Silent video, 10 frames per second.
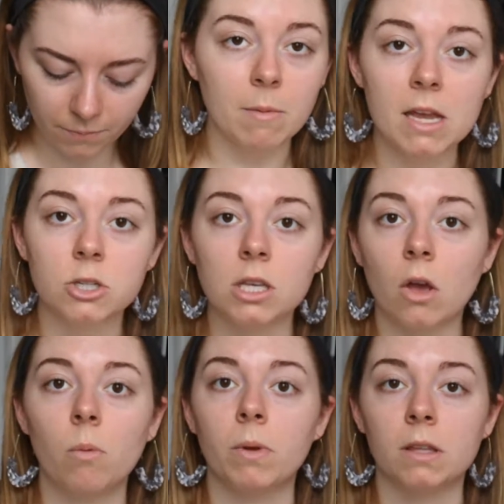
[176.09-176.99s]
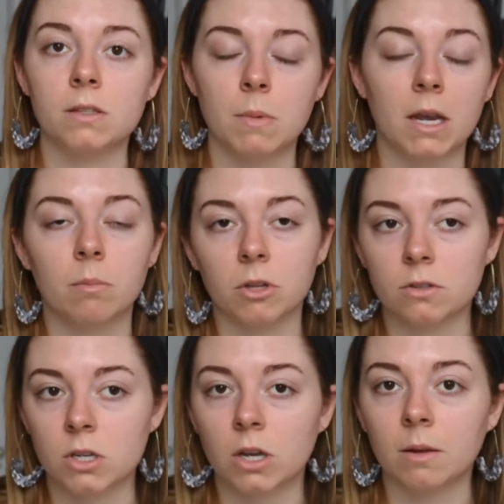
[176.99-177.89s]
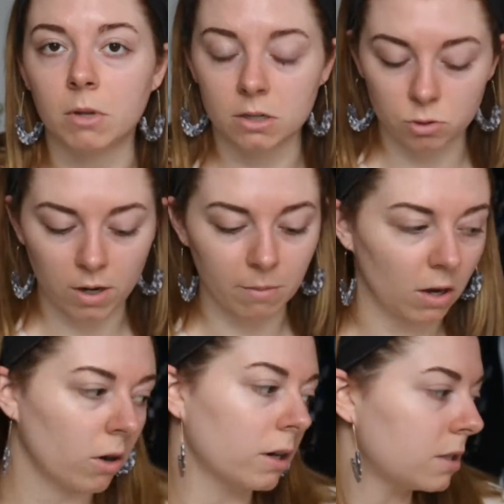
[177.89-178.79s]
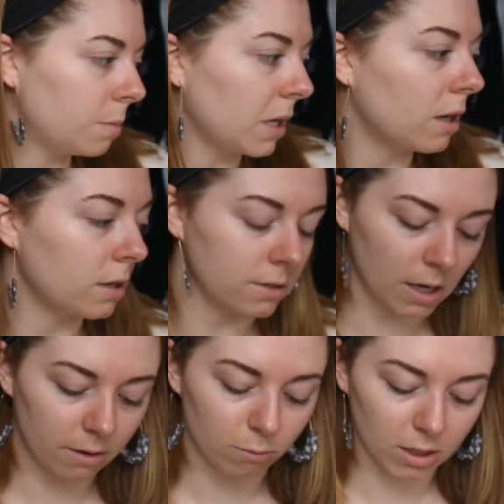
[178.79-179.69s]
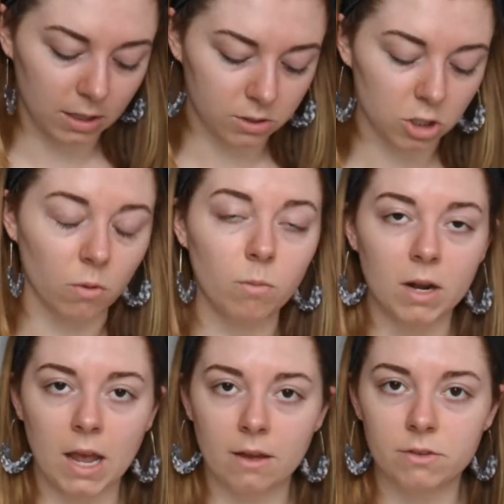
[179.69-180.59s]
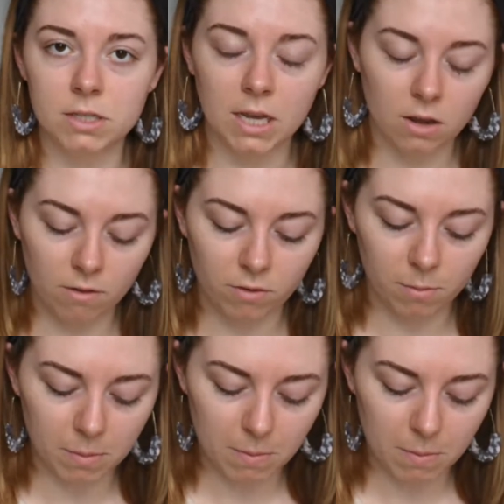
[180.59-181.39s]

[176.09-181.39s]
I'm actually hoping this makeup looks good. I'm going to try my hardest because I really don't want to have to take off all my